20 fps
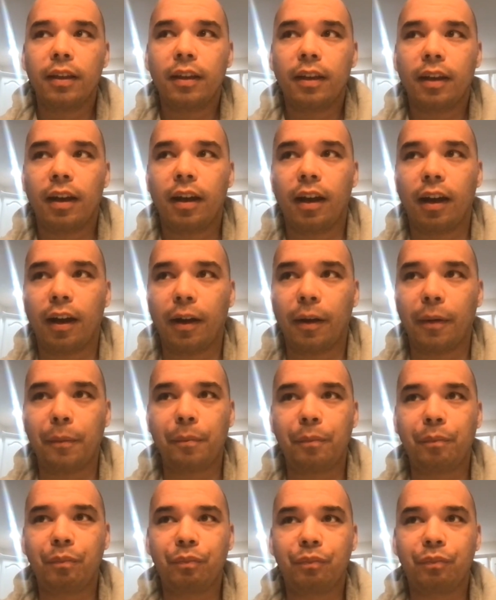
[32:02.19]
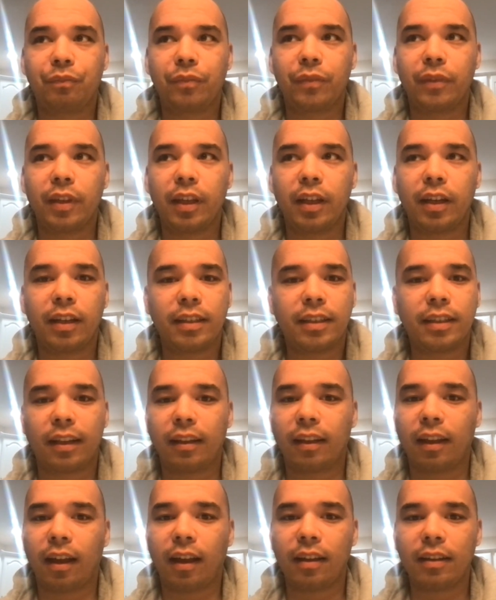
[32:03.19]
He's got a
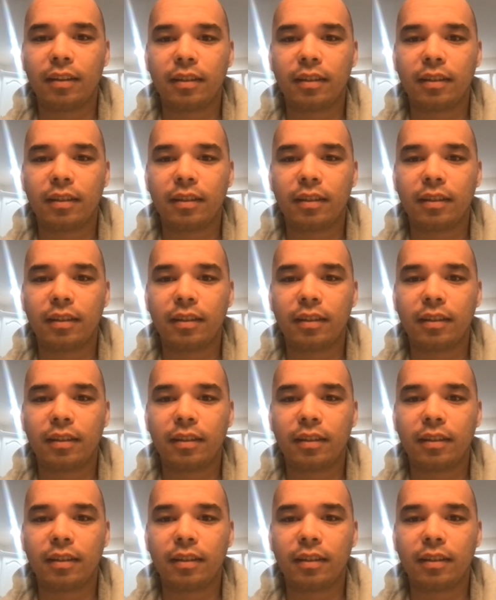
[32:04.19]
lot,